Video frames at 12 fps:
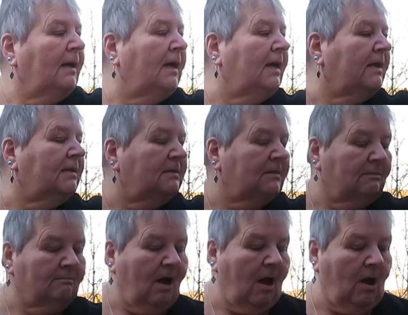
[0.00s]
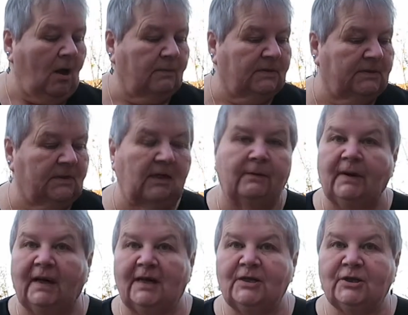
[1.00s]
and I hope to see you
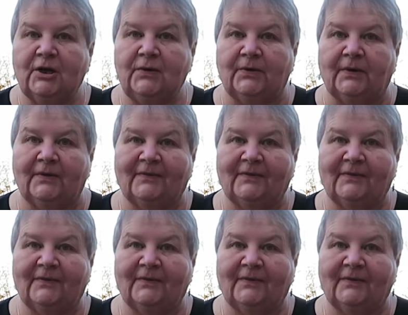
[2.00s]
again soon.